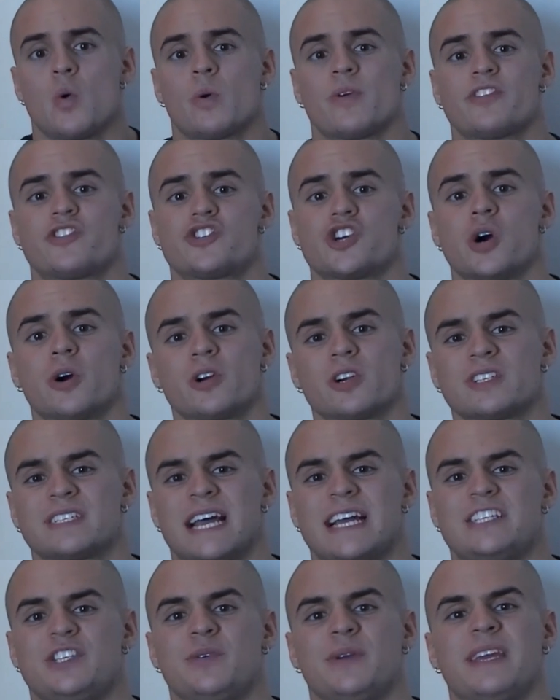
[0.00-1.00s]
With joker
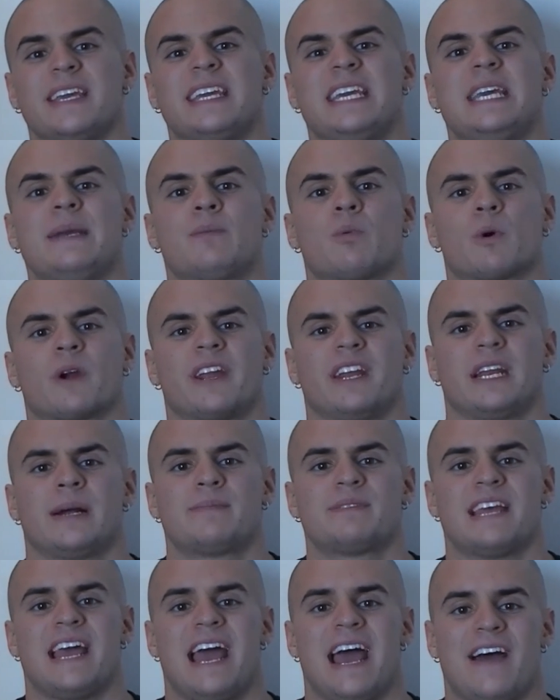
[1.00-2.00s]
sets, you can keep working up to